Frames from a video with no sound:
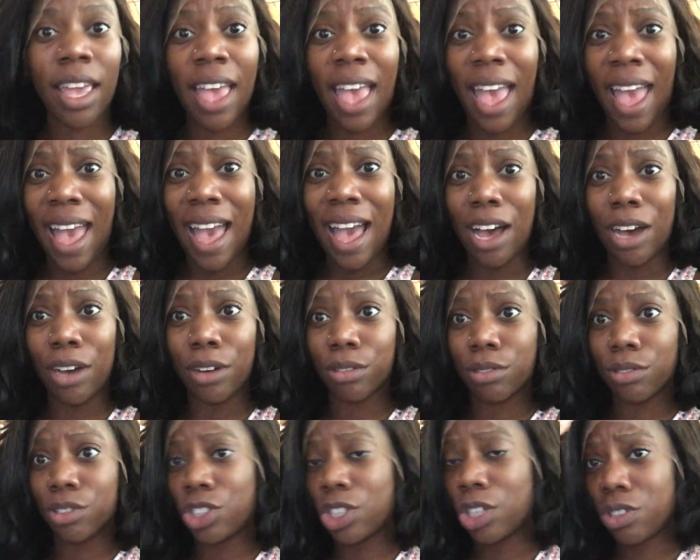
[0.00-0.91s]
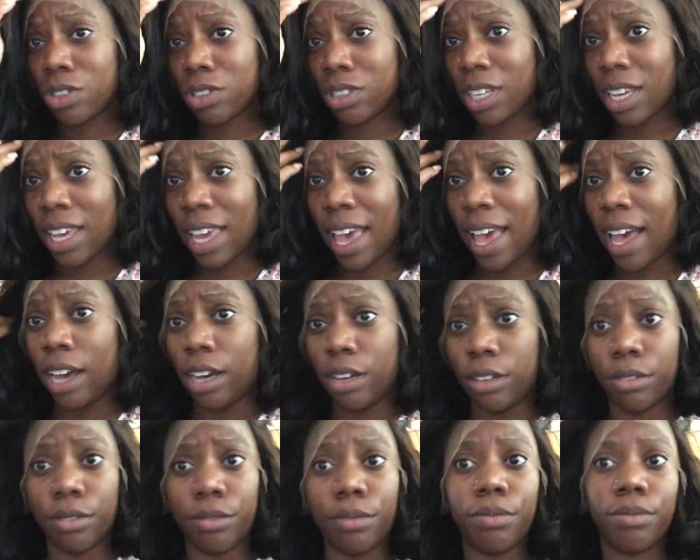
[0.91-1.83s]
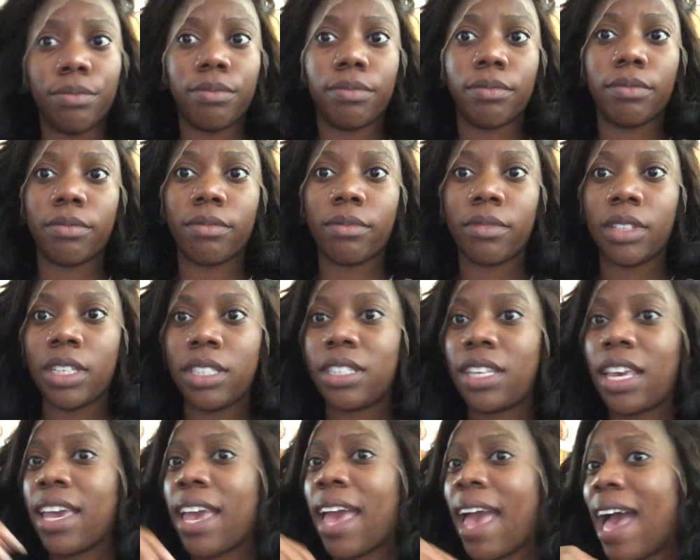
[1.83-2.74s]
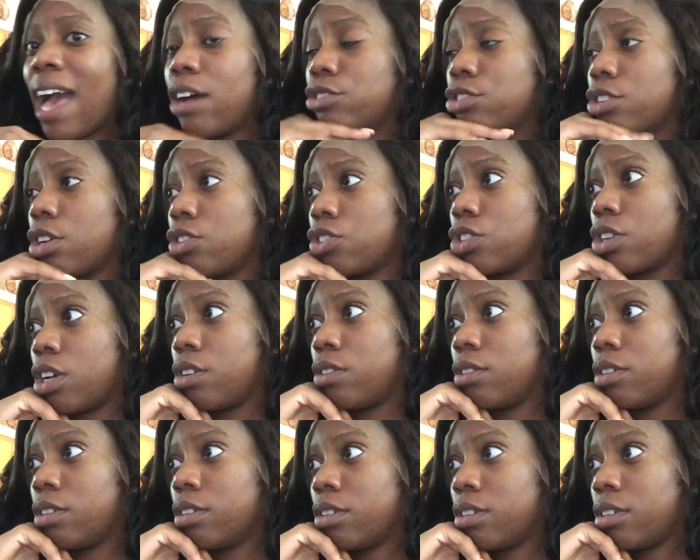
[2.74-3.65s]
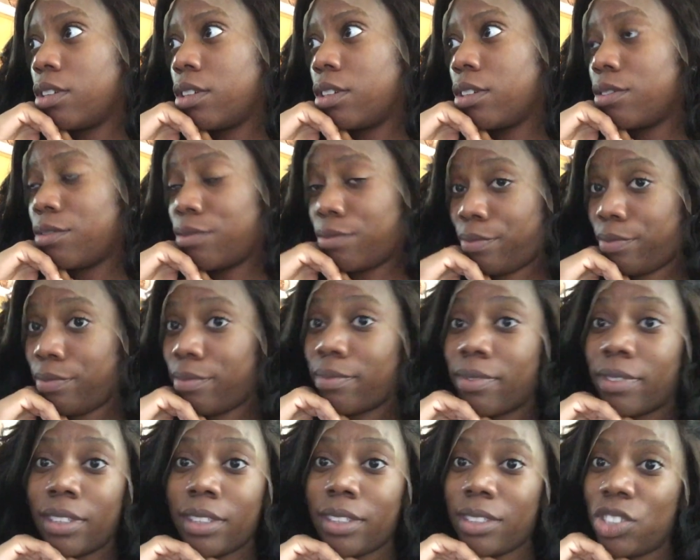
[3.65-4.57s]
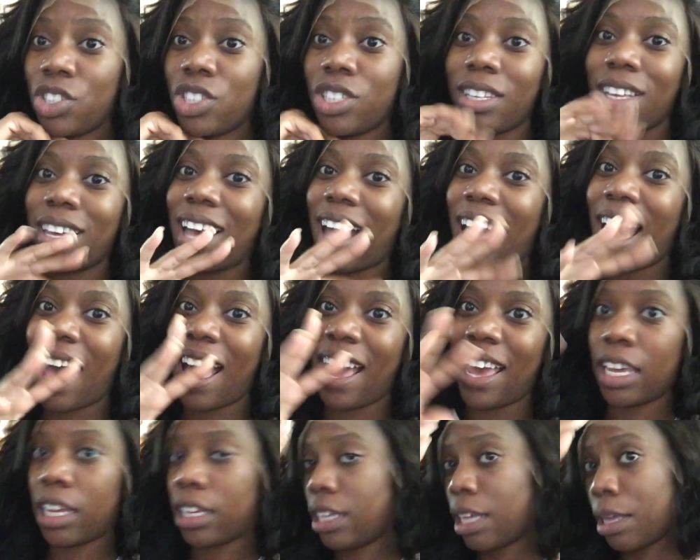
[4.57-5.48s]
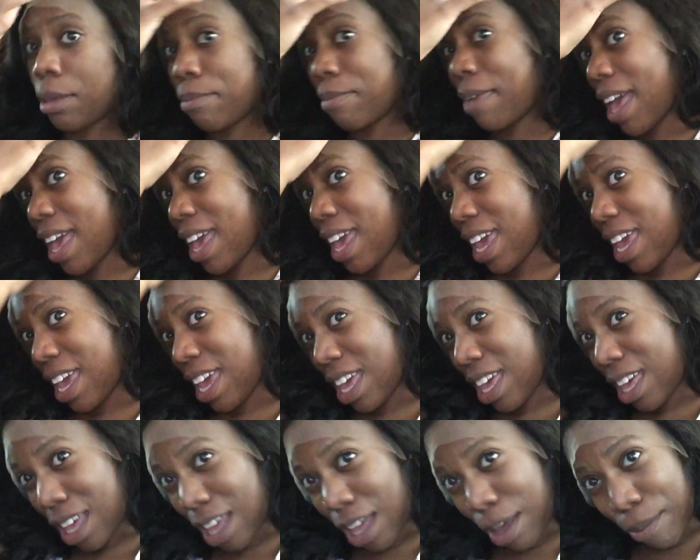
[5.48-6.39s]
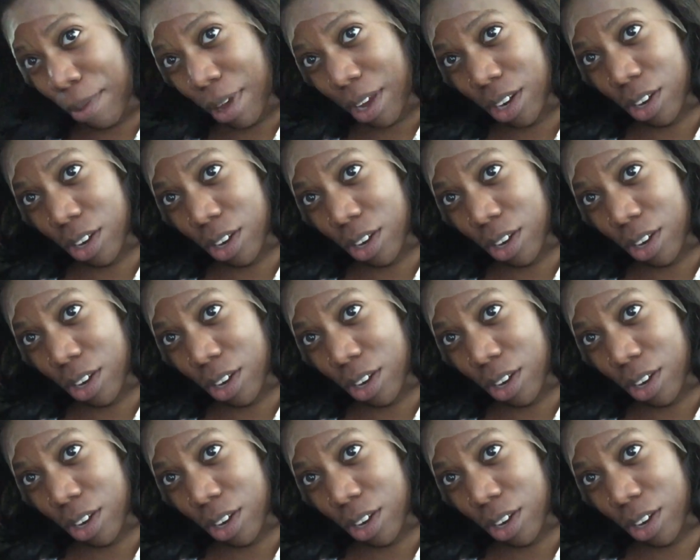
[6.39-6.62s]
How? JoJo say how. Say how, JoJo. Hi. She said hi. Bang. I'm about